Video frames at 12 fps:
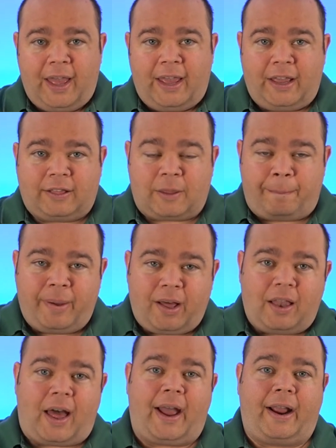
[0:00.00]
Hit the
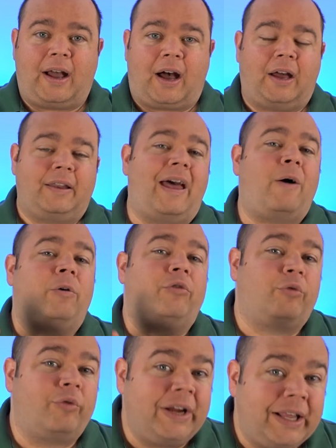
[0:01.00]
bell icon, that
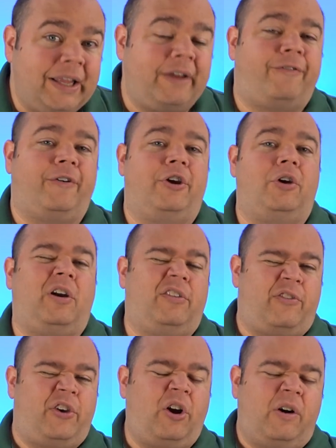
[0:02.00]
one's really for you
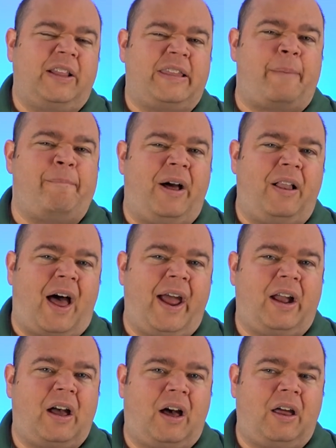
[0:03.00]
because if you don't hit that bell
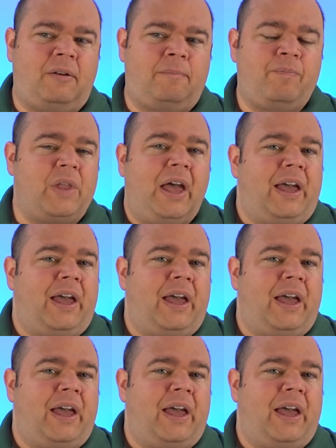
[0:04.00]
icon,